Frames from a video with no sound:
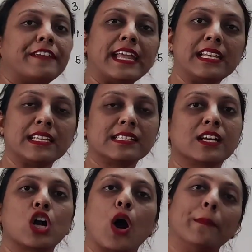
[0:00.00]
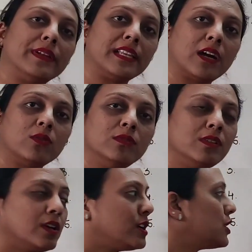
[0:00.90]
Friend is a common
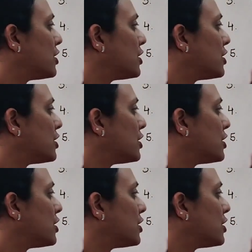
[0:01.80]
noun.